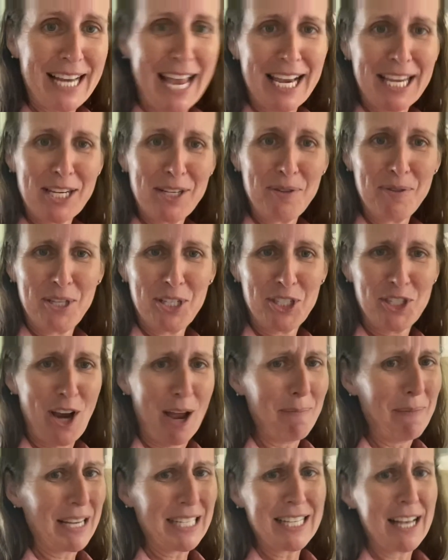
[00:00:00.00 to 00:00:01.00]
I can do this
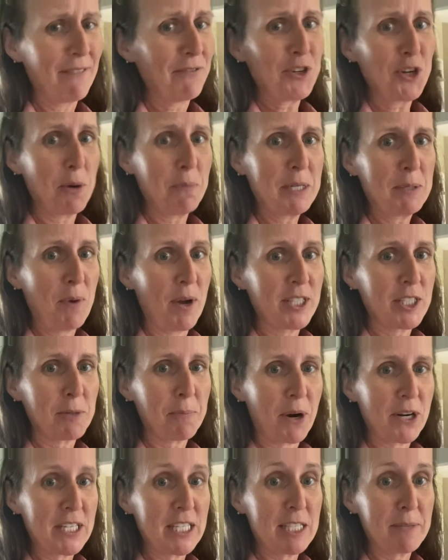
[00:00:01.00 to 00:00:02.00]
job myself. Nobody wants to
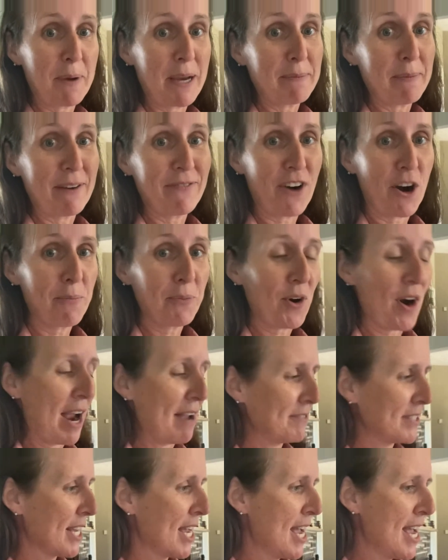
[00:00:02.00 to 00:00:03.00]
participate in my farm
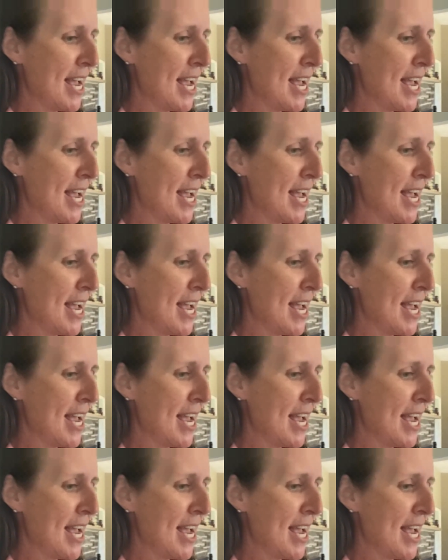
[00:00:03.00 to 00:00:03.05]
crafts.